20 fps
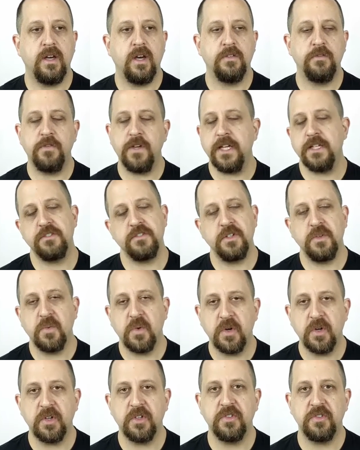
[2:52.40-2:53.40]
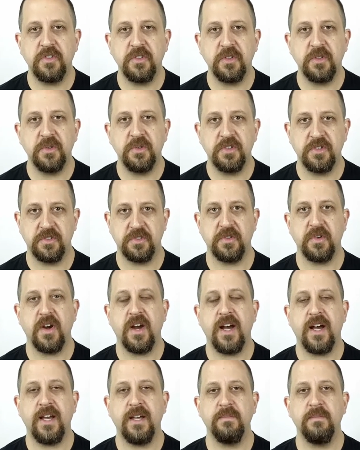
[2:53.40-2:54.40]
a fancy word to
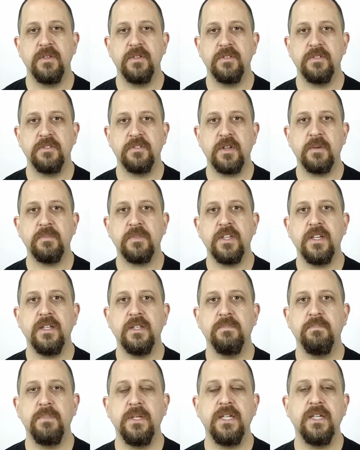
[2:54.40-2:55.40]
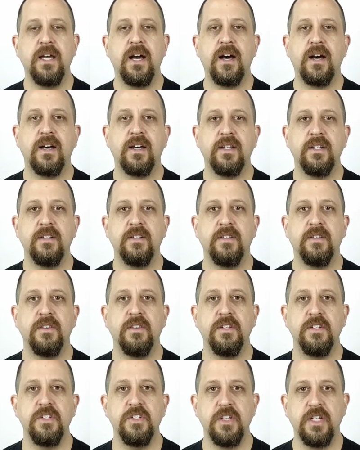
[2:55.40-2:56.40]
describe something
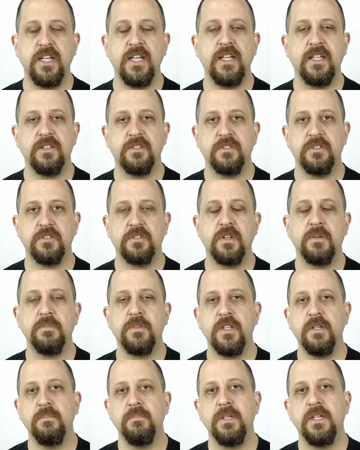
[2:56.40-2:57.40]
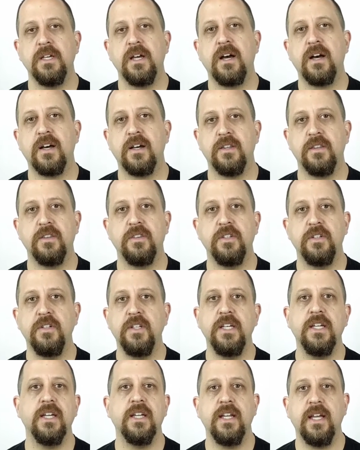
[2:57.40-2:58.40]
beyond the genes, something beyond the
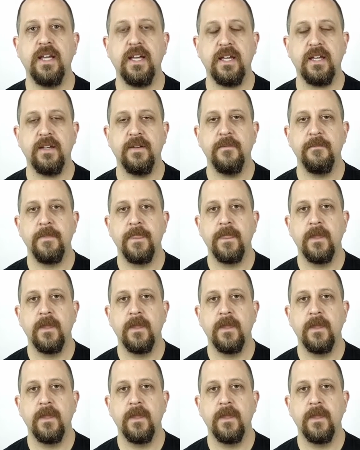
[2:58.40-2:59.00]
DNA